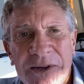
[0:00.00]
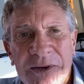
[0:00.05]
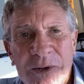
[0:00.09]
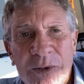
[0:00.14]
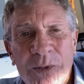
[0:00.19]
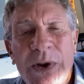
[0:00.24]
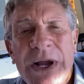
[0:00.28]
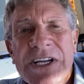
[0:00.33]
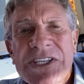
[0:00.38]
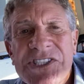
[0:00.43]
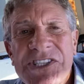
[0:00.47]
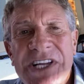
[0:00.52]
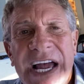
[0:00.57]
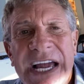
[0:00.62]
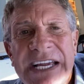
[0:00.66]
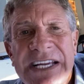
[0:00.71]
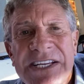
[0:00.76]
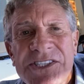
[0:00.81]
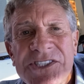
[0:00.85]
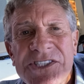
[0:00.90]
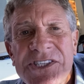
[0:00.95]
Rick
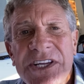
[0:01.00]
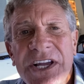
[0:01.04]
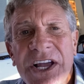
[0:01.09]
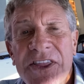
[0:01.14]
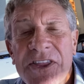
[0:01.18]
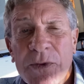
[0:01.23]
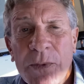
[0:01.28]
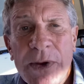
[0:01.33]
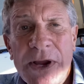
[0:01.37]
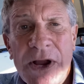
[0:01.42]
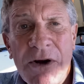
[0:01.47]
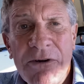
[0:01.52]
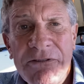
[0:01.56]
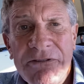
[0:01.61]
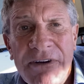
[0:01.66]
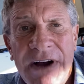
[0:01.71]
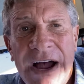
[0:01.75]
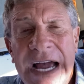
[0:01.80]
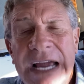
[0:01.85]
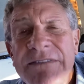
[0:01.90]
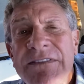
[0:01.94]
Sykes
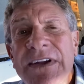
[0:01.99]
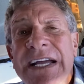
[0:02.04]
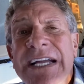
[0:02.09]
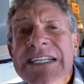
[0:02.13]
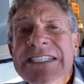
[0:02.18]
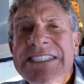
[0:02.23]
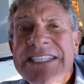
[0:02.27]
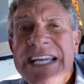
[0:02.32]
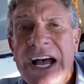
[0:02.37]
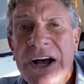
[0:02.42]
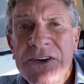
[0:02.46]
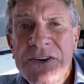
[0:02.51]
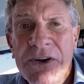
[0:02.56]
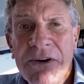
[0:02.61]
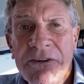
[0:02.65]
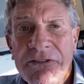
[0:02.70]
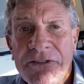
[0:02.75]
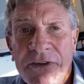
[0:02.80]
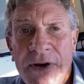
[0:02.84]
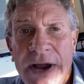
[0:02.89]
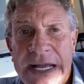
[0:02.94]
305. Tell your
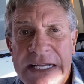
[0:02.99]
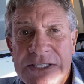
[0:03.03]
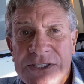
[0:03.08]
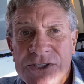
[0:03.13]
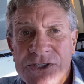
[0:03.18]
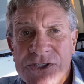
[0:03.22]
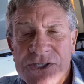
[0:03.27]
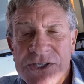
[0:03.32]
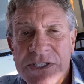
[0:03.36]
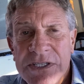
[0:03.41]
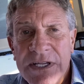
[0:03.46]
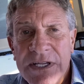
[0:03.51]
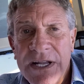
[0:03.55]
friends.